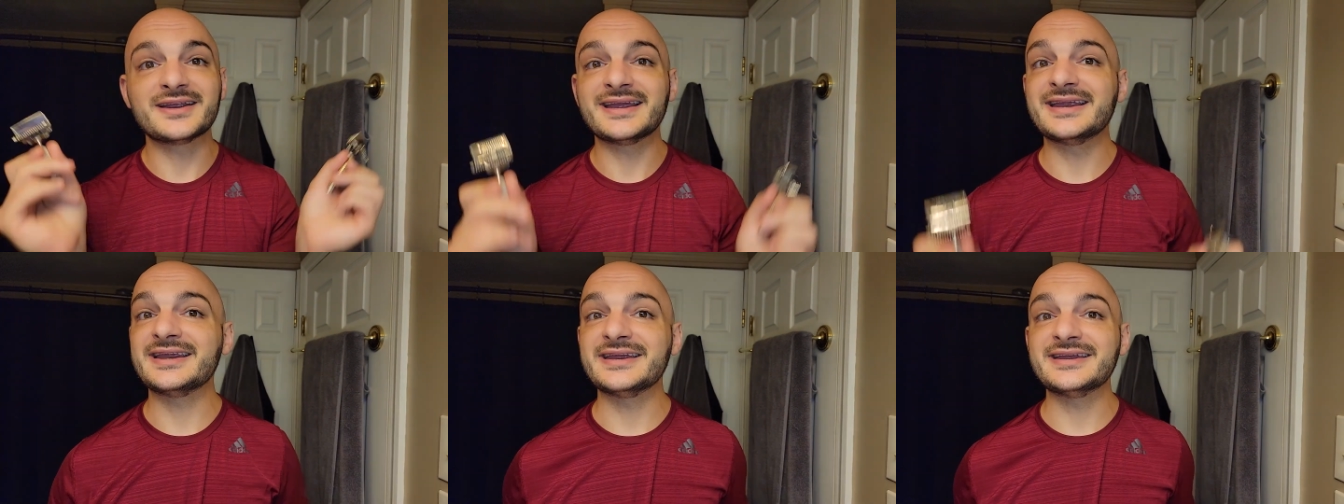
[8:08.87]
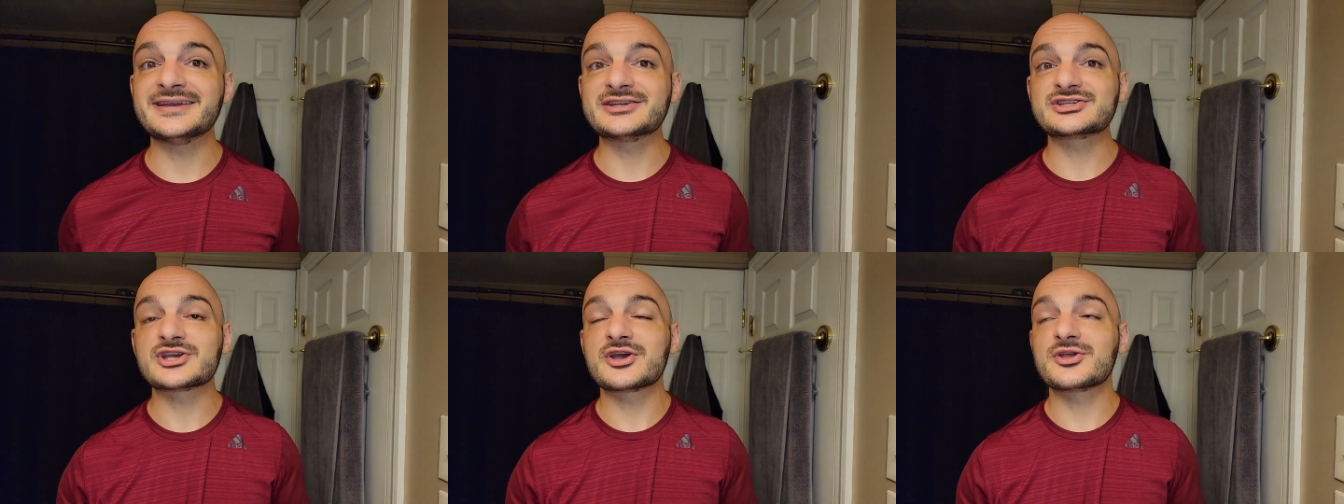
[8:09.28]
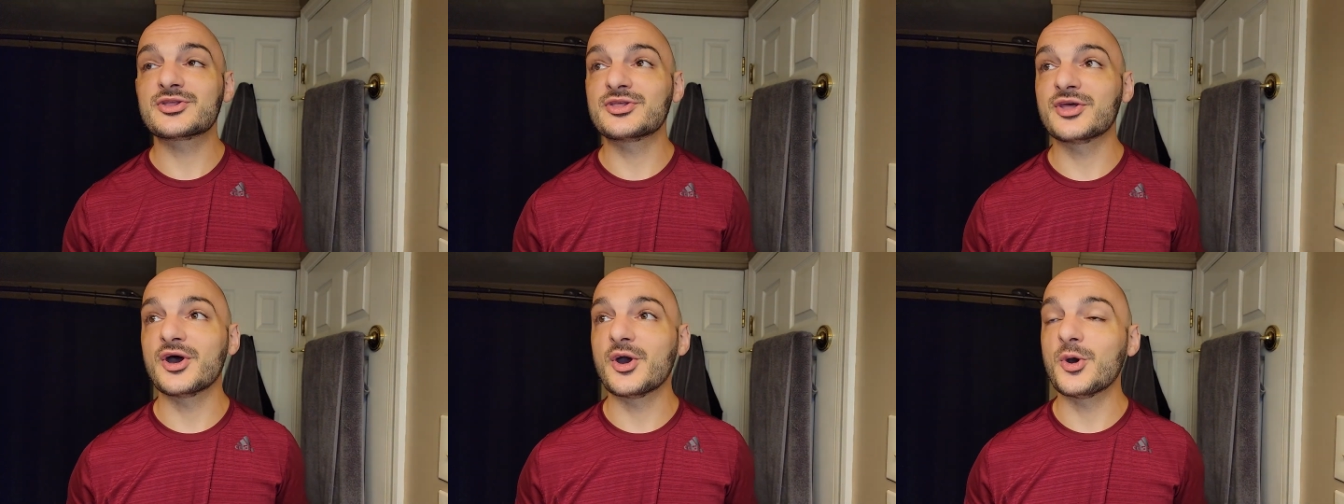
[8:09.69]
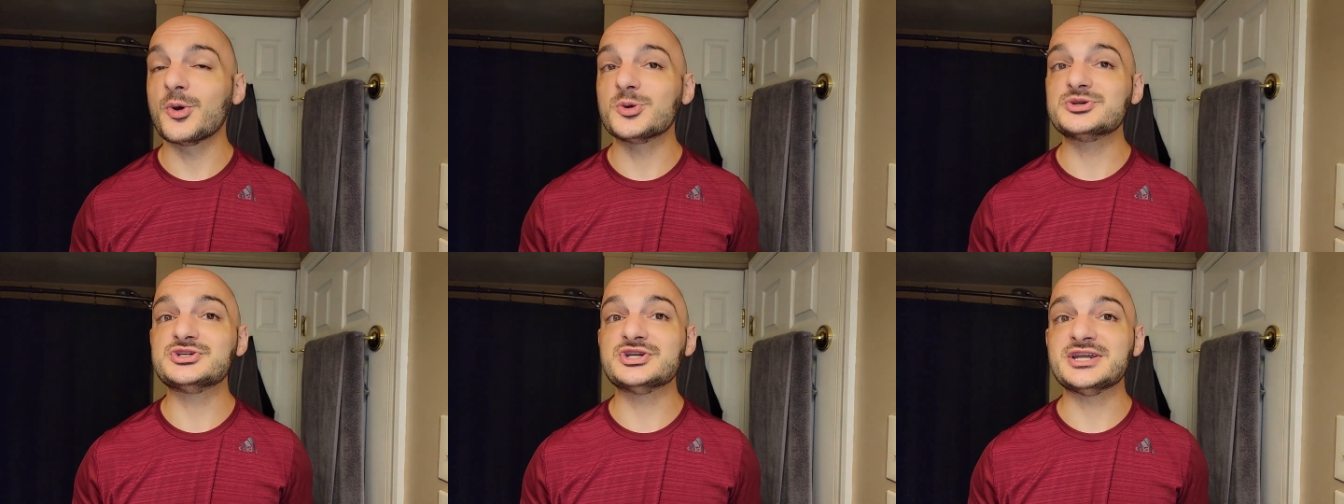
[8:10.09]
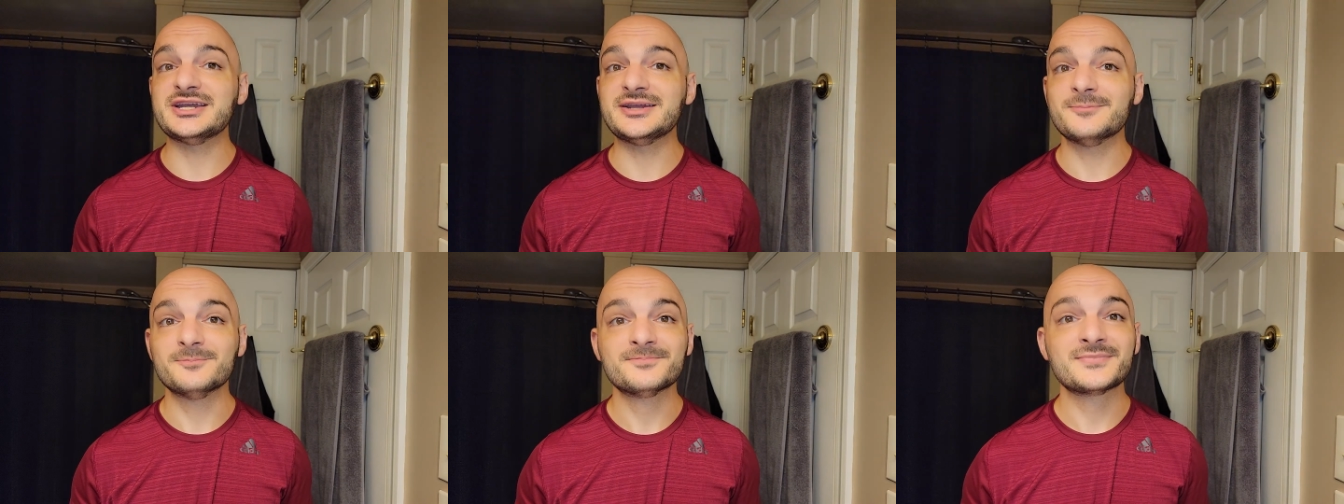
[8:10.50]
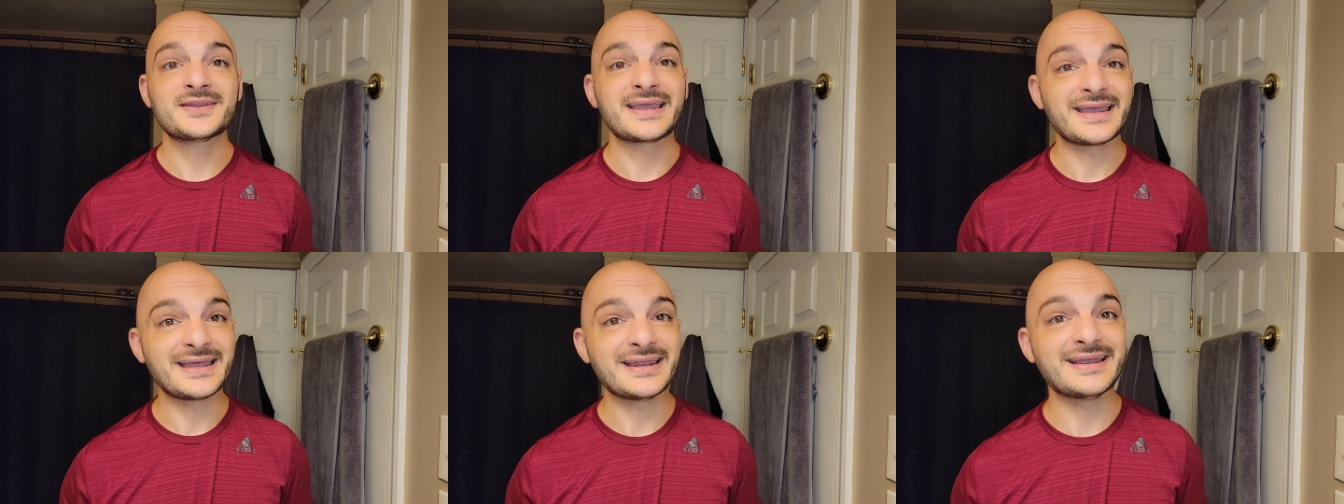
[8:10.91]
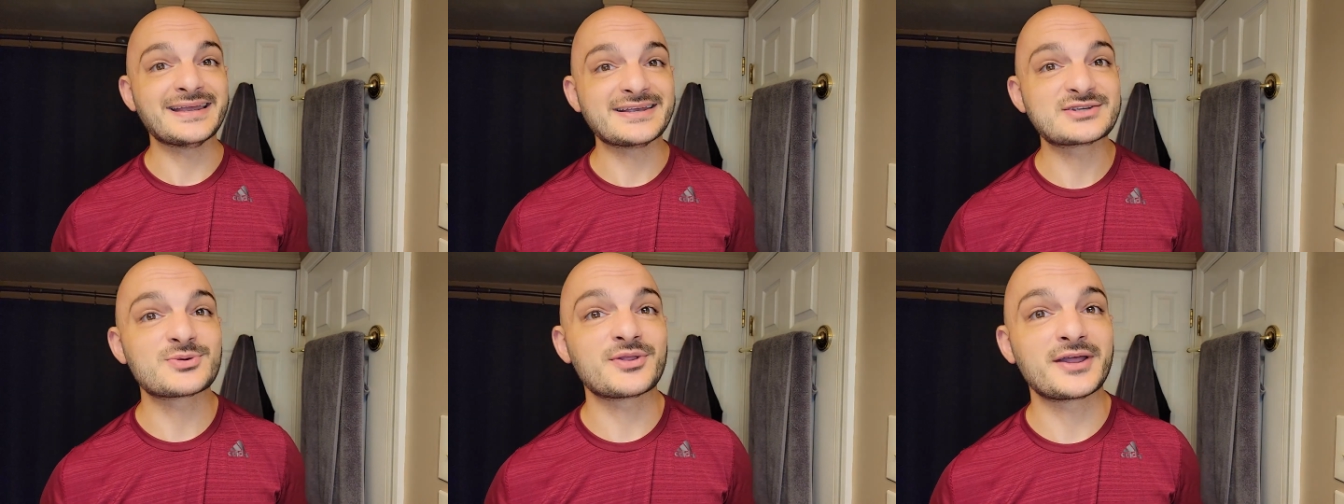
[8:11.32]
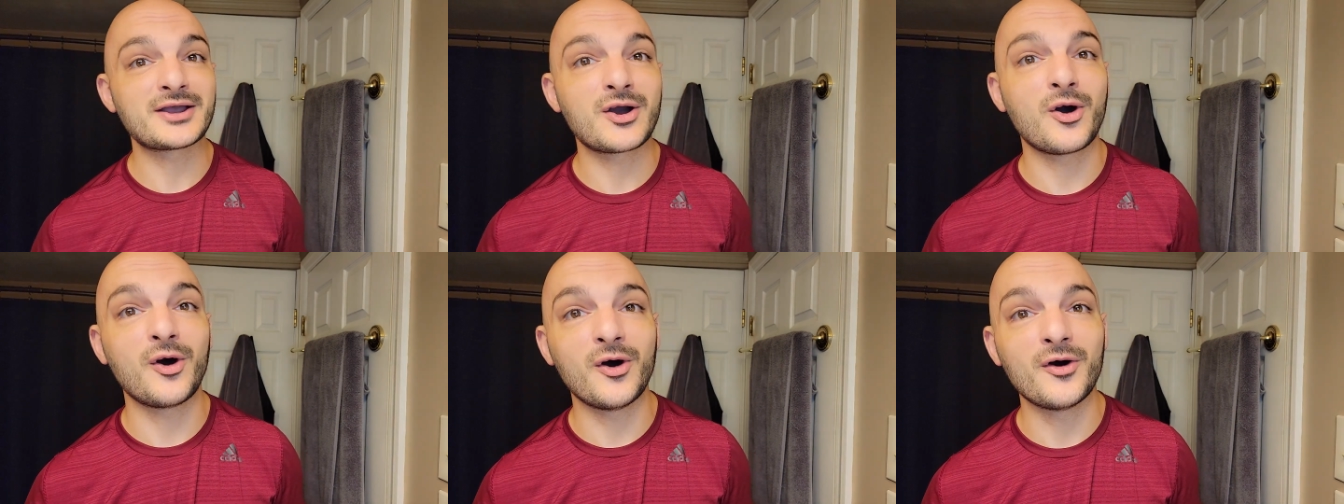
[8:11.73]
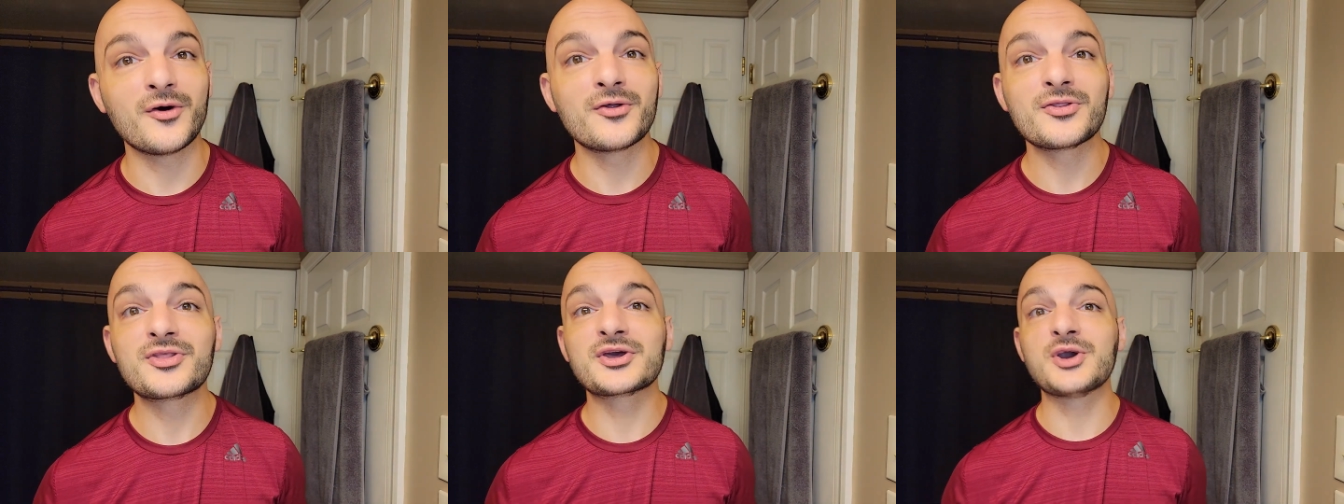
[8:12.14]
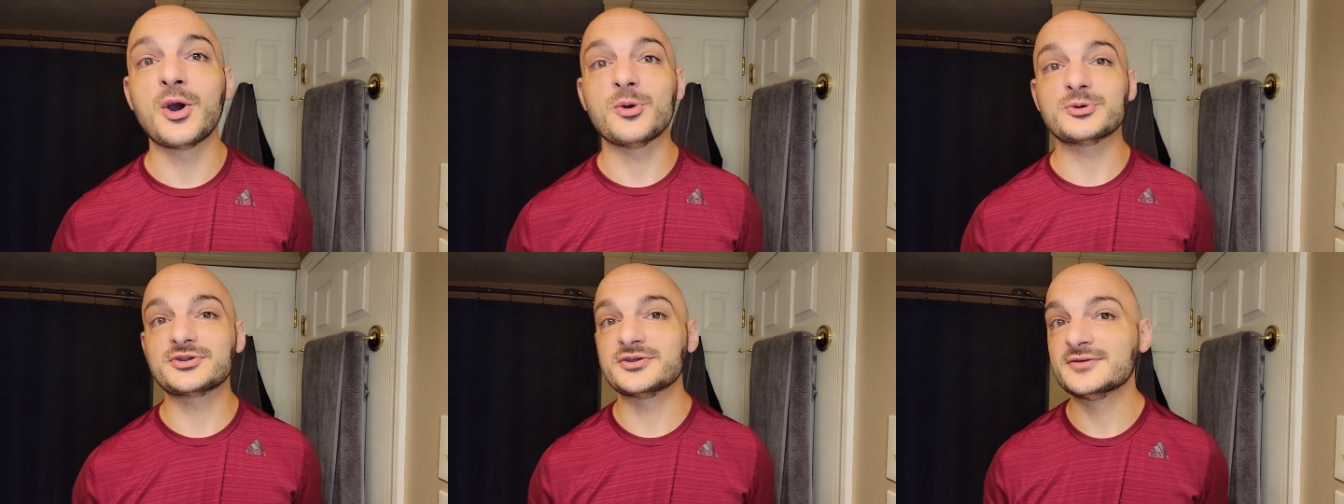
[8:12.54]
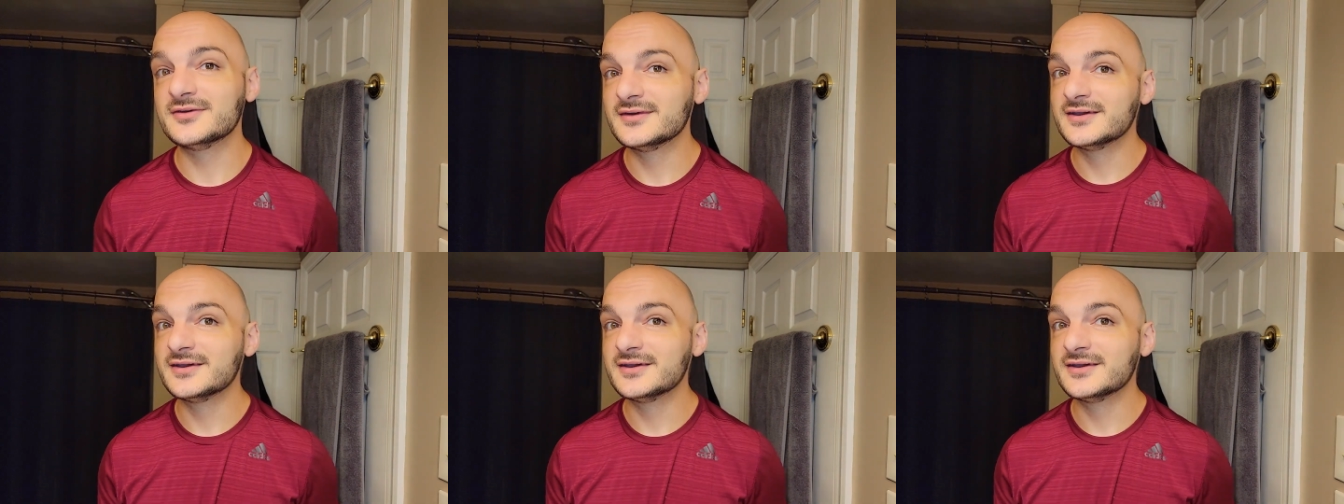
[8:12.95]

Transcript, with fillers: It is the OG it is what they call the GOAT.